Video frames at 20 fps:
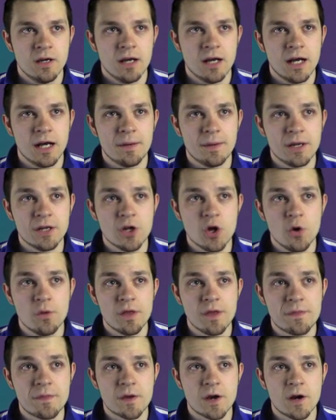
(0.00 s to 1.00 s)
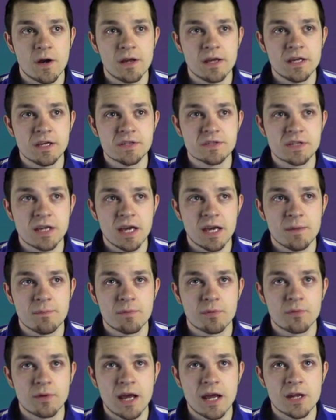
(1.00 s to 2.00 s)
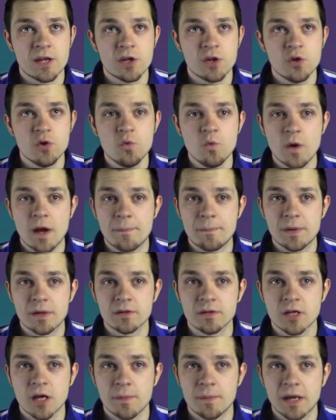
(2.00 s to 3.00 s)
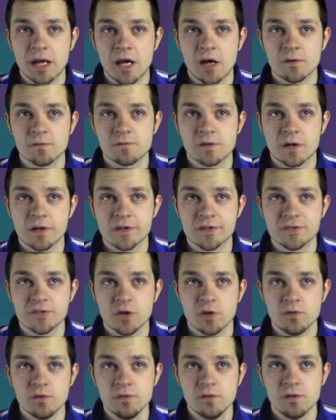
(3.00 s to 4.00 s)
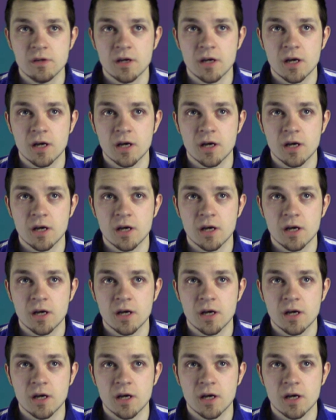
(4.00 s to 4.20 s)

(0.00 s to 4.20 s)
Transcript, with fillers: Uh, I know that there is a brand new weapon coming out very soon,